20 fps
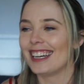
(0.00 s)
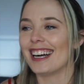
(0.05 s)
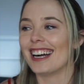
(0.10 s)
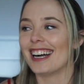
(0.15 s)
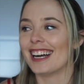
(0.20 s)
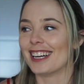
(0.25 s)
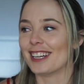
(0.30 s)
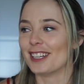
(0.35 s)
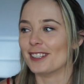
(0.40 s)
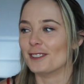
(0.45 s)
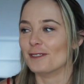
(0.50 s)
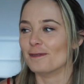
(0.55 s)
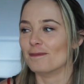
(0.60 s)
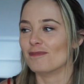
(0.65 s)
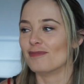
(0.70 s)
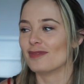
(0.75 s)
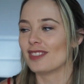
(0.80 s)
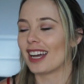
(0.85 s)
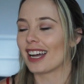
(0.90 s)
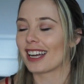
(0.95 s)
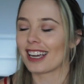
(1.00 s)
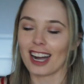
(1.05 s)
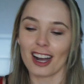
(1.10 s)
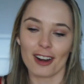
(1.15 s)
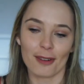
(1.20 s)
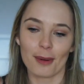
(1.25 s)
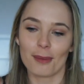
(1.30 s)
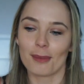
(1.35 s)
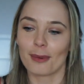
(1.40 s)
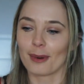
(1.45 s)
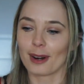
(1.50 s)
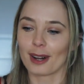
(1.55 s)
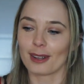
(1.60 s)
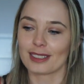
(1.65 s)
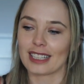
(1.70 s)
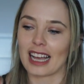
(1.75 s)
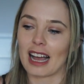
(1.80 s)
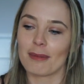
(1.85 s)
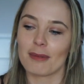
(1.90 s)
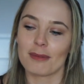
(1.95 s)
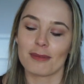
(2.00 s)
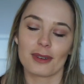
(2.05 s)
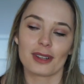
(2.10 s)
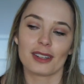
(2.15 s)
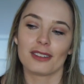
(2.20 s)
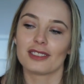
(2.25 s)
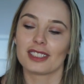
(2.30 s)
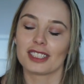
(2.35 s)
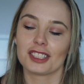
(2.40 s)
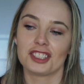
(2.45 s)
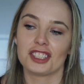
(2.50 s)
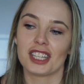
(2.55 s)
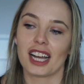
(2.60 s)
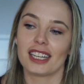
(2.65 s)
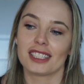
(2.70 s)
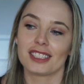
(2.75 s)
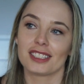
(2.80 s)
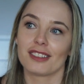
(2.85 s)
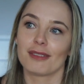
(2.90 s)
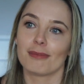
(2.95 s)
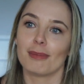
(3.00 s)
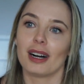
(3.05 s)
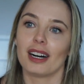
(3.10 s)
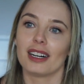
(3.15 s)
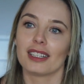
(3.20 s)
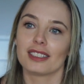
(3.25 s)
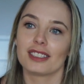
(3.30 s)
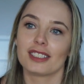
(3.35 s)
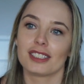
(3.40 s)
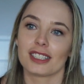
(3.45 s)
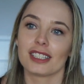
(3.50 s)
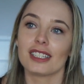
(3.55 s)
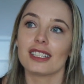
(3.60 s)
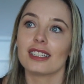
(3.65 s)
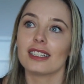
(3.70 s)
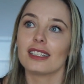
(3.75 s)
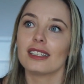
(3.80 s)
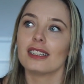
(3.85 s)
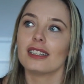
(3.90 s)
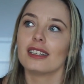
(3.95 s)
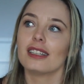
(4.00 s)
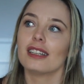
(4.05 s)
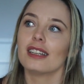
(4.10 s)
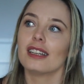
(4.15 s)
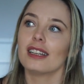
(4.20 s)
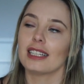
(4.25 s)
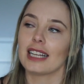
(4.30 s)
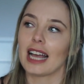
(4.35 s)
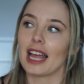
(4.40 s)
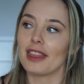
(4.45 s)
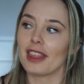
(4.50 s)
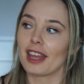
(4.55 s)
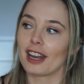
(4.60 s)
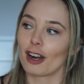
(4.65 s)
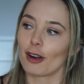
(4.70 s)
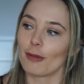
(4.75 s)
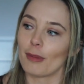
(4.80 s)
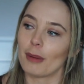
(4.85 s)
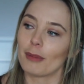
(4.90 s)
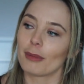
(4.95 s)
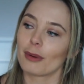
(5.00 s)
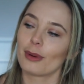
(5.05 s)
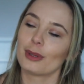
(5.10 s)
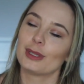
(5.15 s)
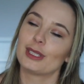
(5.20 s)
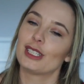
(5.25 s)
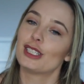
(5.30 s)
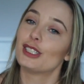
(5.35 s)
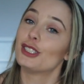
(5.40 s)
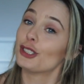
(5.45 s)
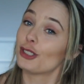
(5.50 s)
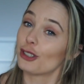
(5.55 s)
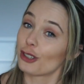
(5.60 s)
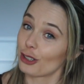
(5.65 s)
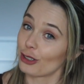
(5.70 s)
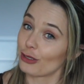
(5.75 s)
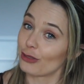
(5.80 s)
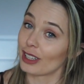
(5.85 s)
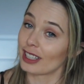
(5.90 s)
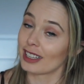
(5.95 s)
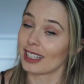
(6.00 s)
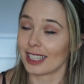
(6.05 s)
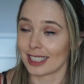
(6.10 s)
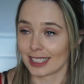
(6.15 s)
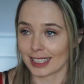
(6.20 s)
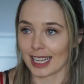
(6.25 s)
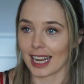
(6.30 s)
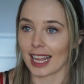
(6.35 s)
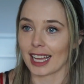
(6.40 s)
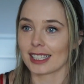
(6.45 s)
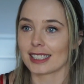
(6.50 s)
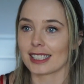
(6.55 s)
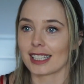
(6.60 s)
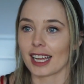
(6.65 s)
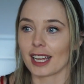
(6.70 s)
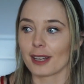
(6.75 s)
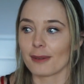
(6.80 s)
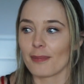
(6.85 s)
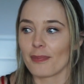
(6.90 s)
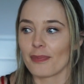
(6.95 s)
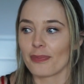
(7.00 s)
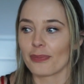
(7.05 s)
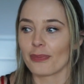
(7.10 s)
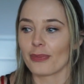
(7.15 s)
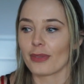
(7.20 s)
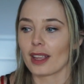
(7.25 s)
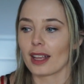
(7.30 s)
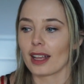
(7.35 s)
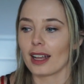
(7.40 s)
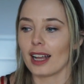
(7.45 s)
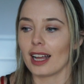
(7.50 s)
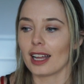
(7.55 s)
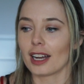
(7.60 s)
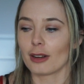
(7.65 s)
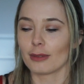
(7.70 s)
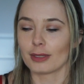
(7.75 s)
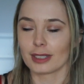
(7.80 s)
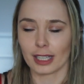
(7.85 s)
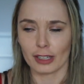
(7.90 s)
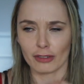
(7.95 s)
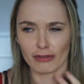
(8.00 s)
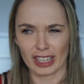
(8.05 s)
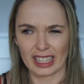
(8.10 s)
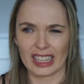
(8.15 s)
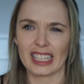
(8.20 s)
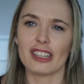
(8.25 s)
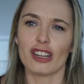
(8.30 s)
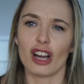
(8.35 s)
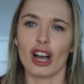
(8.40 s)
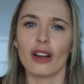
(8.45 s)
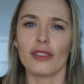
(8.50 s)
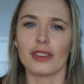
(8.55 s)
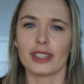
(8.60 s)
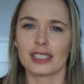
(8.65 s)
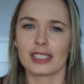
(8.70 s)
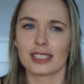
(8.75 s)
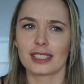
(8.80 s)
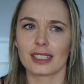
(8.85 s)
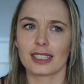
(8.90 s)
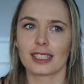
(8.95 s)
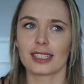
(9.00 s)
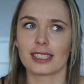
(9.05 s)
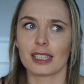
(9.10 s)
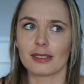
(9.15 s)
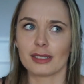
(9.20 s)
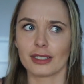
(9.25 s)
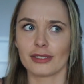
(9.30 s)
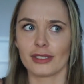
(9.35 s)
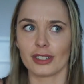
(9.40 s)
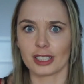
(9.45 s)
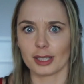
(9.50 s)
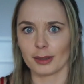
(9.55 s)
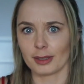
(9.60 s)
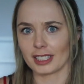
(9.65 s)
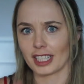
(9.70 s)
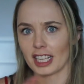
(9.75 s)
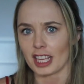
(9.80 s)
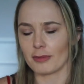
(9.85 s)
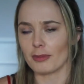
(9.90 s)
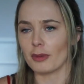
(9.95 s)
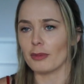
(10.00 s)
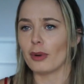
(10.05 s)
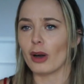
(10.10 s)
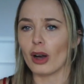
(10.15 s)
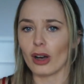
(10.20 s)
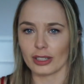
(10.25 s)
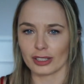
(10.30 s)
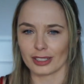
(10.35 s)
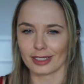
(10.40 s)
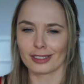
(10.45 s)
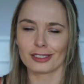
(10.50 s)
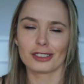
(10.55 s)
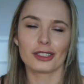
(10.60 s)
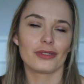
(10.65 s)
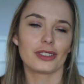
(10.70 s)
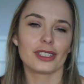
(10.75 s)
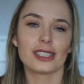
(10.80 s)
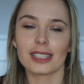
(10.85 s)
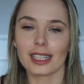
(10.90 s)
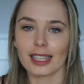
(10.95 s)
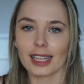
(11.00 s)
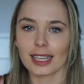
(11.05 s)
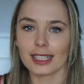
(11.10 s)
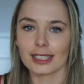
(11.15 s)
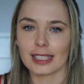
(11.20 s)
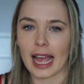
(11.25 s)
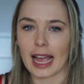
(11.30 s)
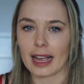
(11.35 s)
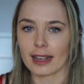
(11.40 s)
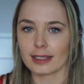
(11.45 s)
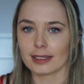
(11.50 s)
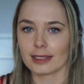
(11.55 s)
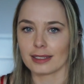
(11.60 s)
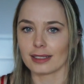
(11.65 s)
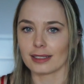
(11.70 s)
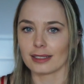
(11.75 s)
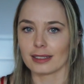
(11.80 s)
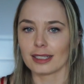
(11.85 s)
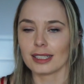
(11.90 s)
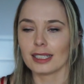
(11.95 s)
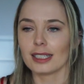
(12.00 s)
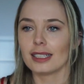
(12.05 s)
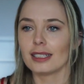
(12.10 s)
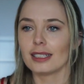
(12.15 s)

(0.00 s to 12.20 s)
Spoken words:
I can't remember what else happened, but we obviously chatted past it. And then I remember I was in a geography class the next day and I was like really nervous because that was the first time I was seeing him in person, because obviously like text and